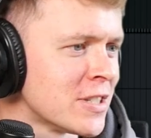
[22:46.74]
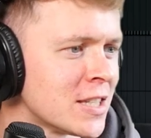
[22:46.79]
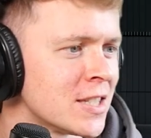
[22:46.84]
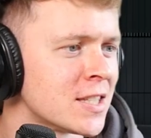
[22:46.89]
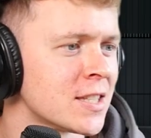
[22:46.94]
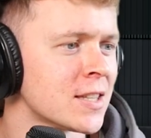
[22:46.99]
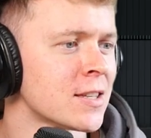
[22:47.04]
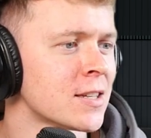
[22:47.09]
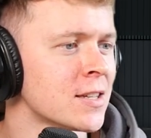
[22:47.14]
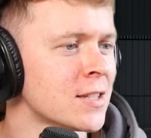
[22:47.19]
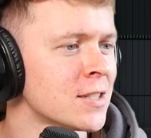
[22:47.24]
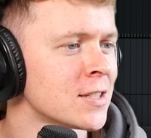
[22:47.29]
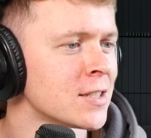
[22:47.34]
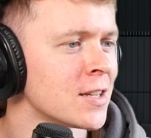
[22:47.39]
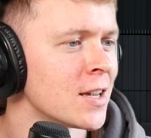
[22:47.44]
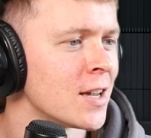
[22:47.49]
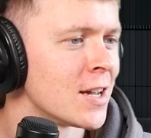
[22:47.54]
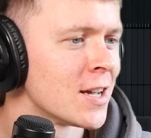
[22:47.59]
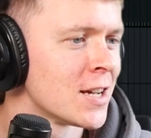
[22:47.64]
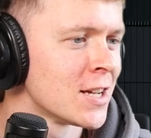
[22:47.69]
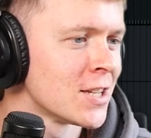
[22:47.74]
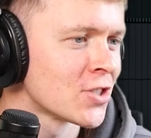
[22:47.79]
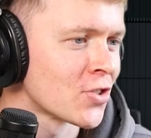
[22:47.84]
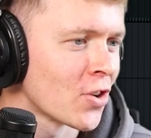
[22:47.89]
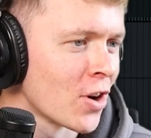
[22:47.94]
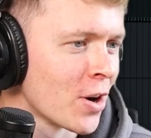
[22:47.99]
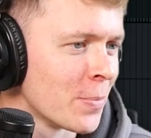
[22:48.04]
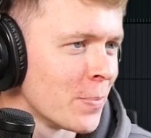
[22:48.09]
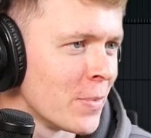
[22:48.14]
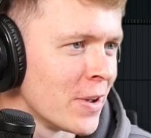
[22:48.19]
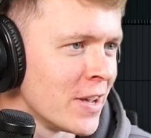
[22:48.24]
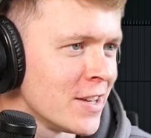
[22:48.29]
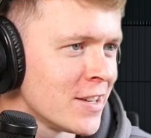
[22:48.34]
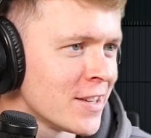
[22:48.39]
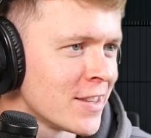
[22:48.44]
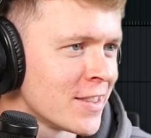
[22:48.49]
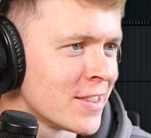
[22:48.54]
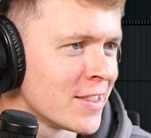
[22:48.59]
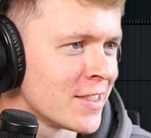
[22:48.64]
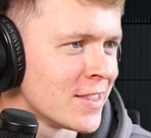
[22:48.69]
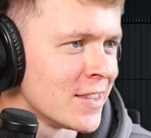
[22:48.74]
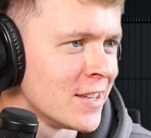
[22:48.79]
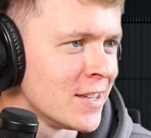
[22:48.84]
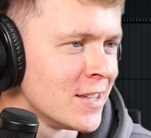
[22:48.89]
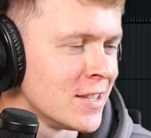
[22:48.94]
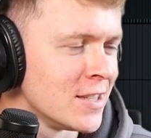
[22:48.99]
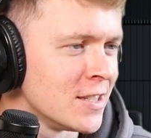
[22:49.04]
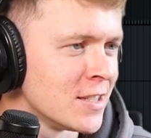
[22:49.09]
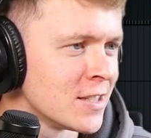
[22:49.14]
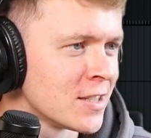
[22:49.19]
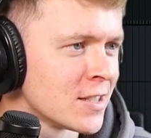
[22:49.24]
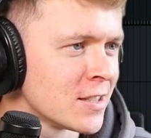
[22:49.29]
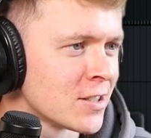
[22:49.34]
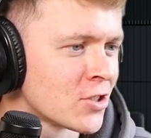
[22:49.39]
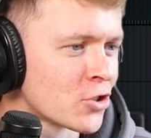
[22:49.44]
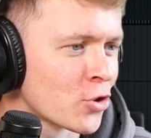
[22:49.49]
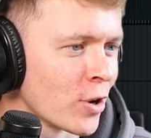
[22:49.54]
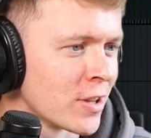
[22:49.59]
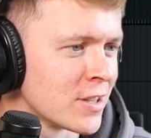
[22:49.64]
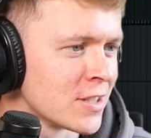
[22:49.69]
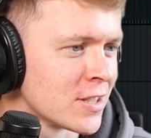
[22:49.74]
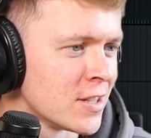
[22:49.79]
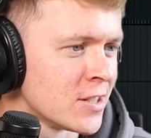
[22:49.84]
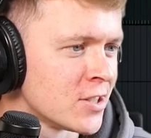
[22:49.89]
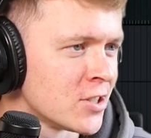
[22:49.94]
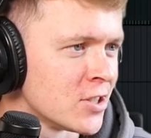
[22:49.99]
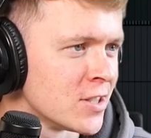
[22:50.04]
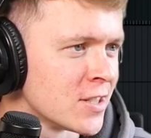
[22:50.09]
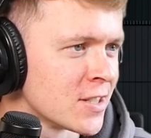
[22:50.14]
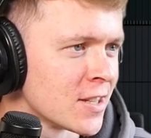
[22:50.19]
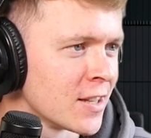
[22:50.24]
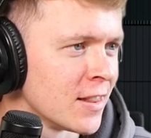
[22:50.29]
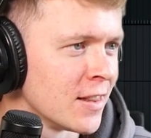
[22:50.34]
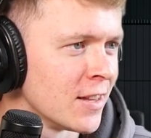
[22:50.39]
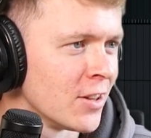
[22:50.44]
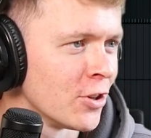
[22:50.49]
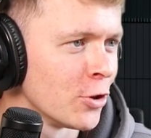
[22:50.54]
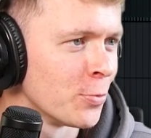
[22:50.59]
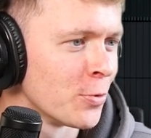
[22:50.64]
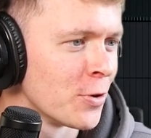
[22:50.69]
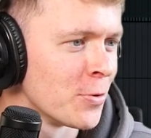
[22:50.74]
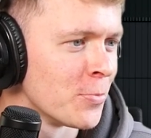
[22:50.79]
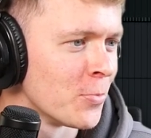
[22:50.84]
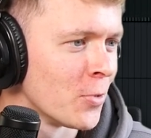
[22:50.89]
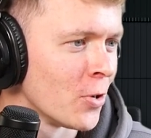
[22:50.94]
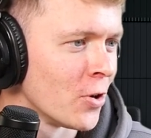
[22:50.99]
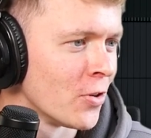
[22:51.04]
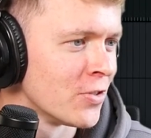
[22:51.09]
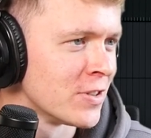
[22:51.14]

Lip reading: into this. Try and make these transitions a little bit more